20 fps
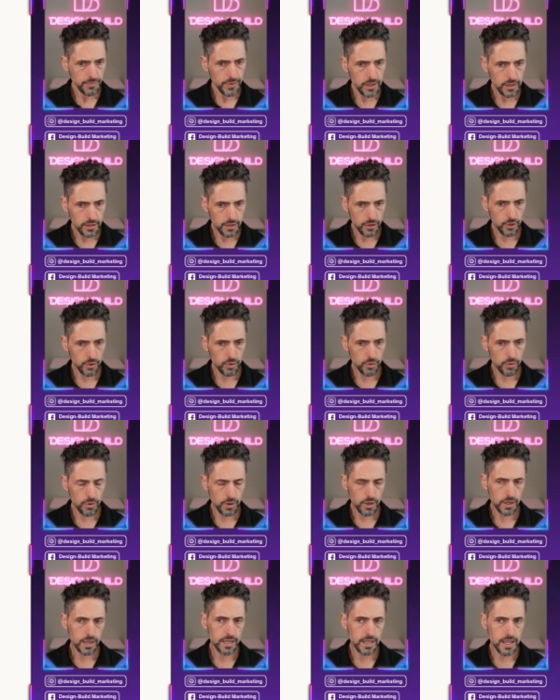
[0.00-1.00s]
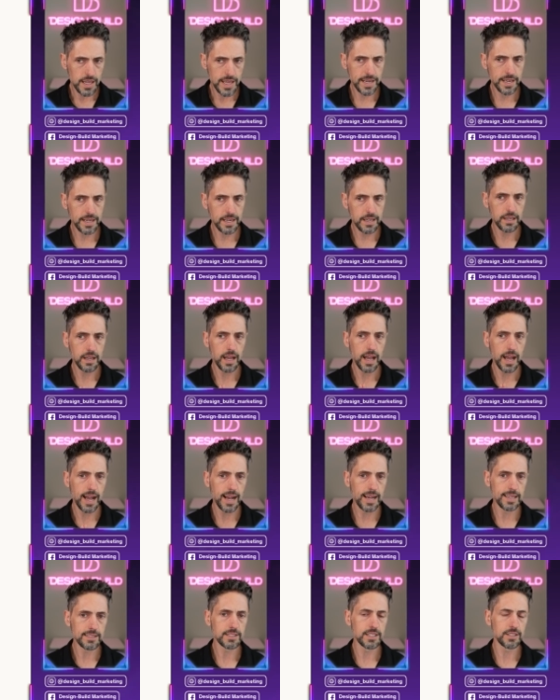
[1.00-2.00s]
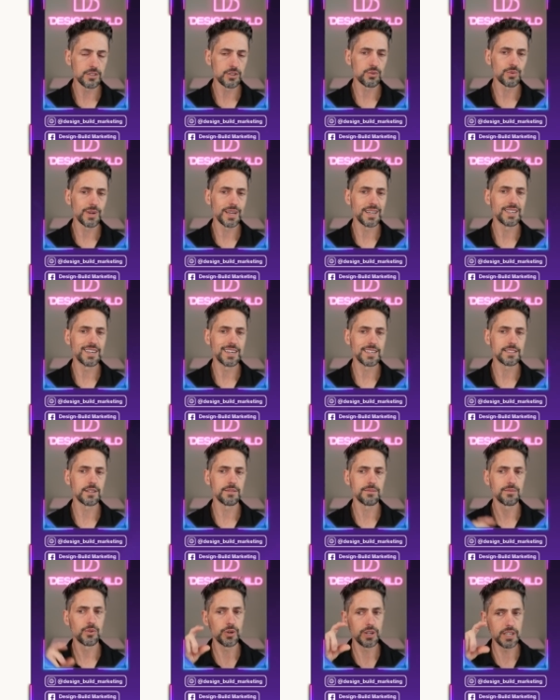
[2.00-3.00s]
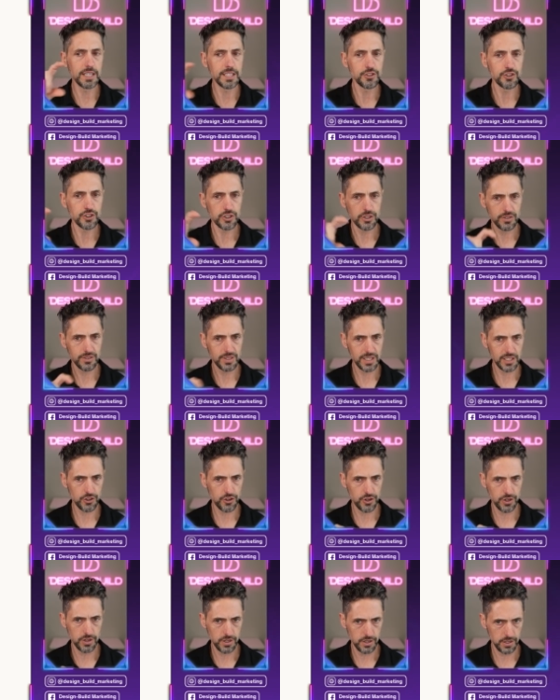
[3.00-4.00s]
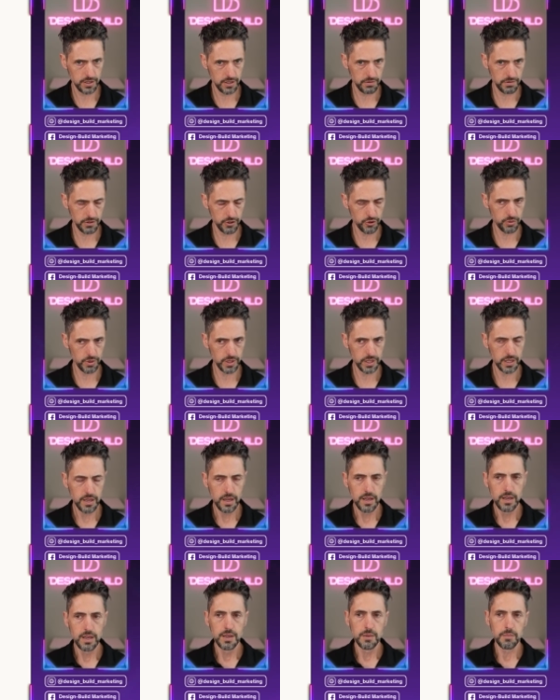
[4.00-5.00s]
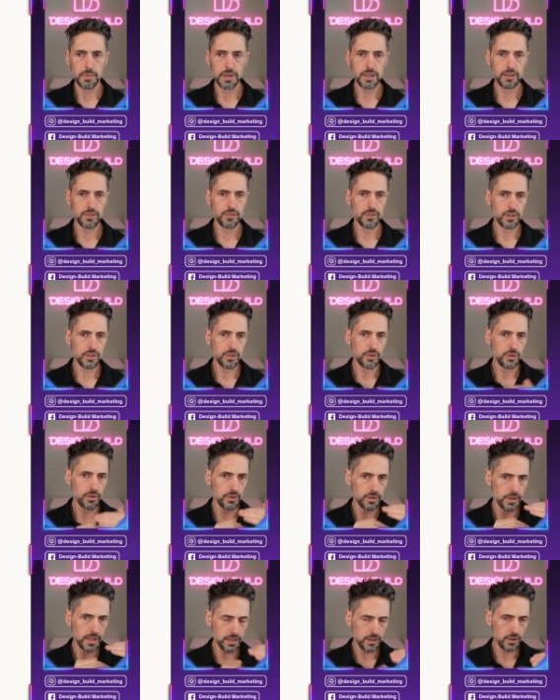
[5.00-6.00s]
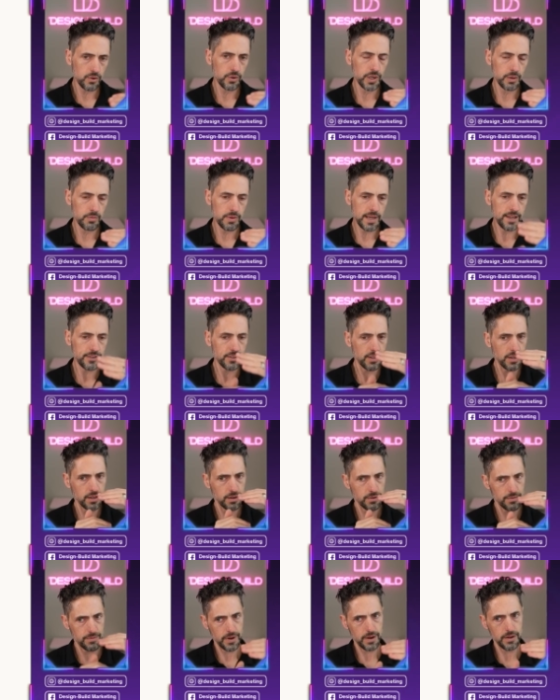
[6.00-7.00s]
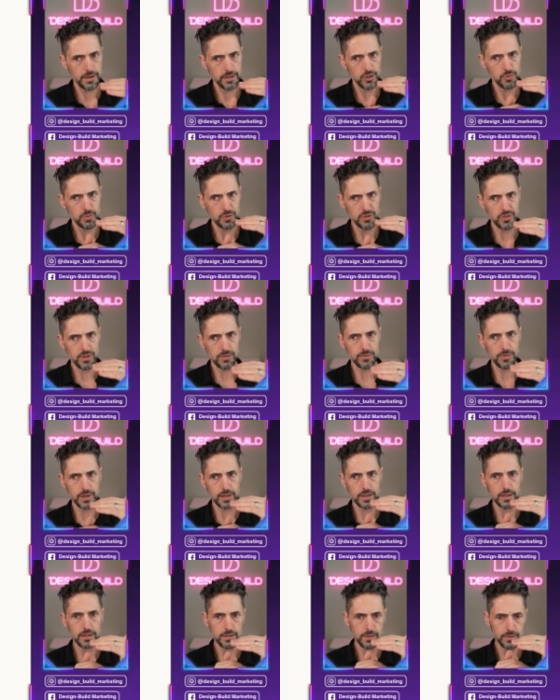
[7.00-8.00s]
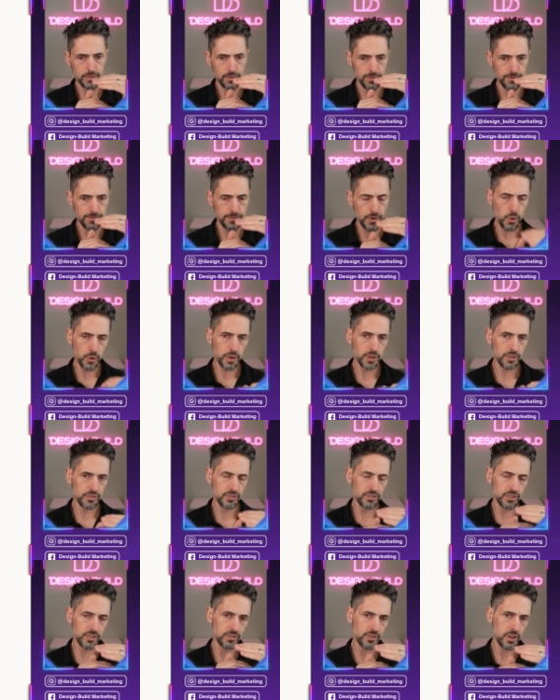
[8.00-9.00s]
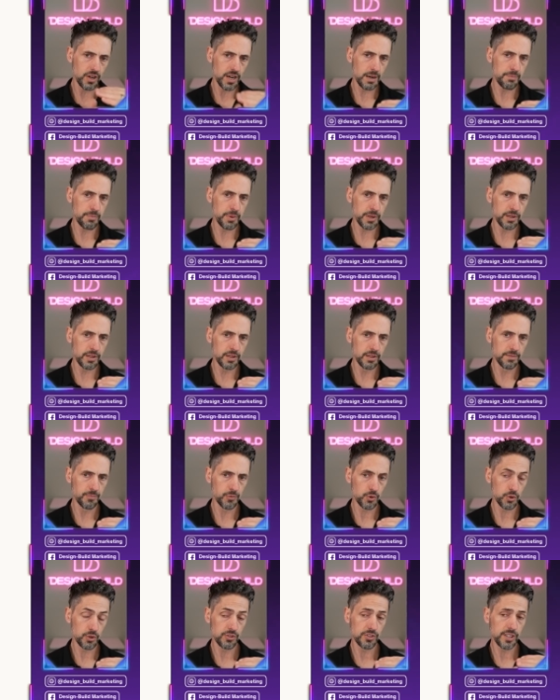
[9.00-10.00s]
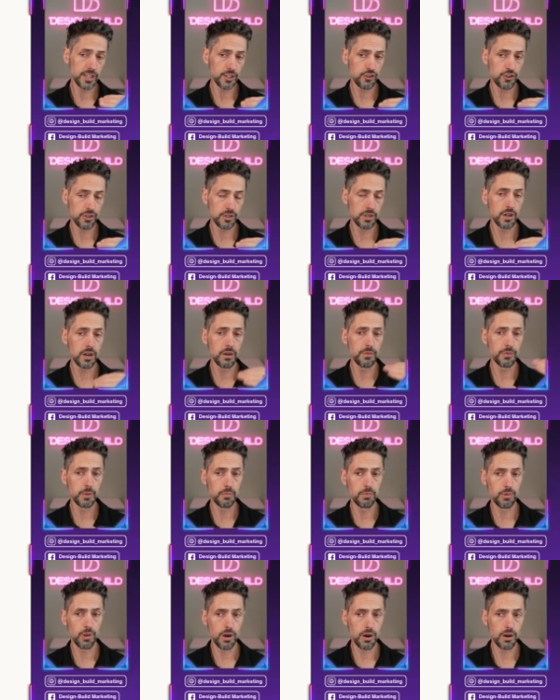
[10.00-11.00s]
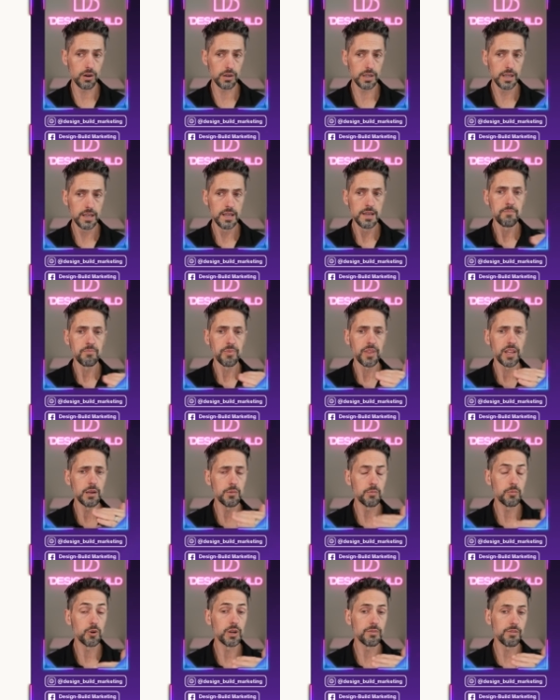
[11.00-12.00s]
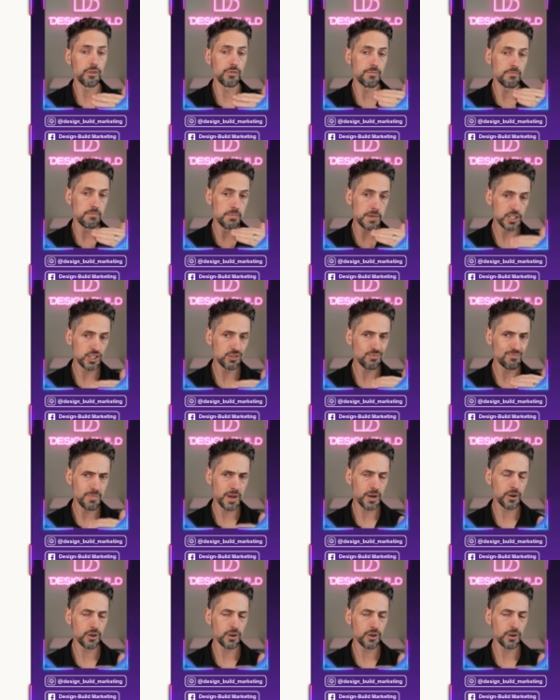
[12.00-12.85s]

you can then ask it to write content for each section individually, because you're then going to be asking it a very specific focused topic or section of the blog, and it will give you much better